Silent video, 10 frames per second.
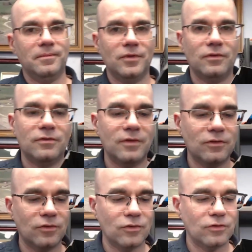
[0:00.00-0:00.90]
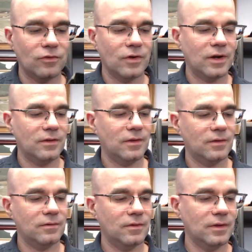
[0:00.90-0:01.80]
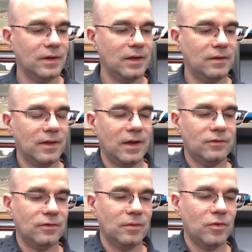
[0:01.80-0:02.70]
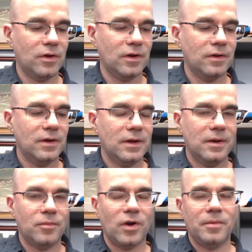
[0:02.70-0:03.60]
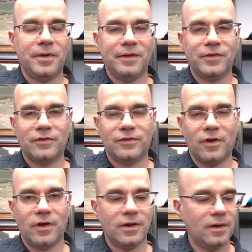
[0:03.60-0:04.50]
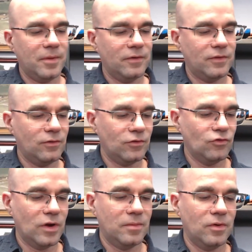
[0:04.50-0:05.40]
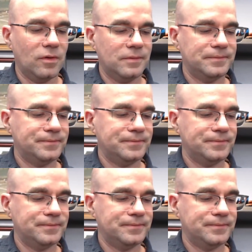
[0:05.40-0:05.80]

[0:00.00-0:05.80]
scissors or anything like that. So I'm probably gonna have to saw it. I might have to use a Dremel